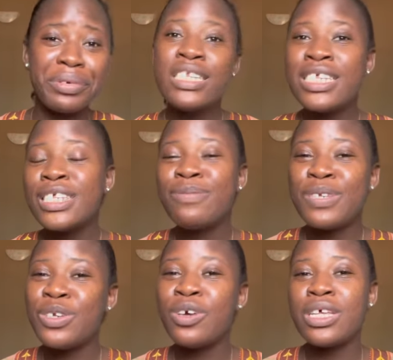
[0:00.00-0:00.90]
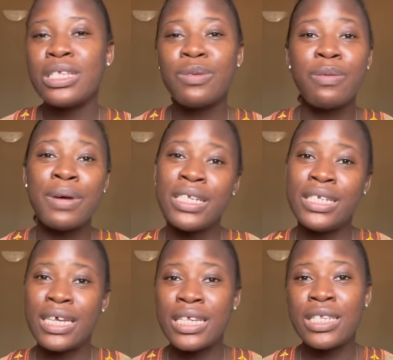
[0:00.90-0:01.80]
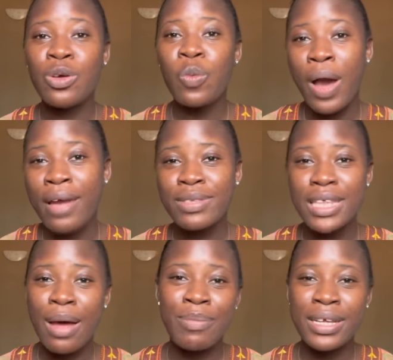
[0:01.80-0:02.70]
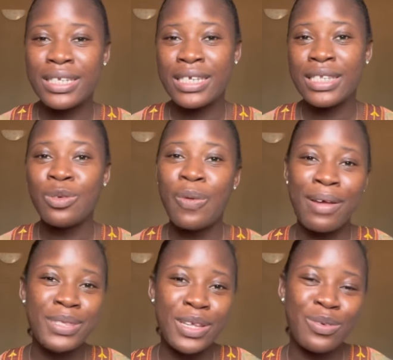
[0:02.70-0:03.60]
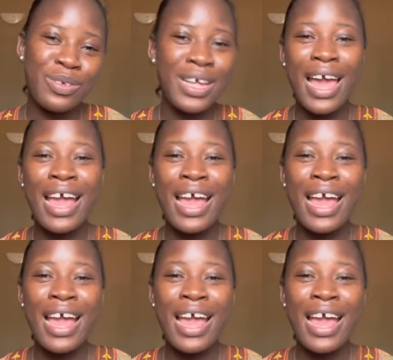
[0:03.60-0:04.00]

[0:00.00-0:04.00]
This video is for my Gen Z wives and my Gen Z wives alone.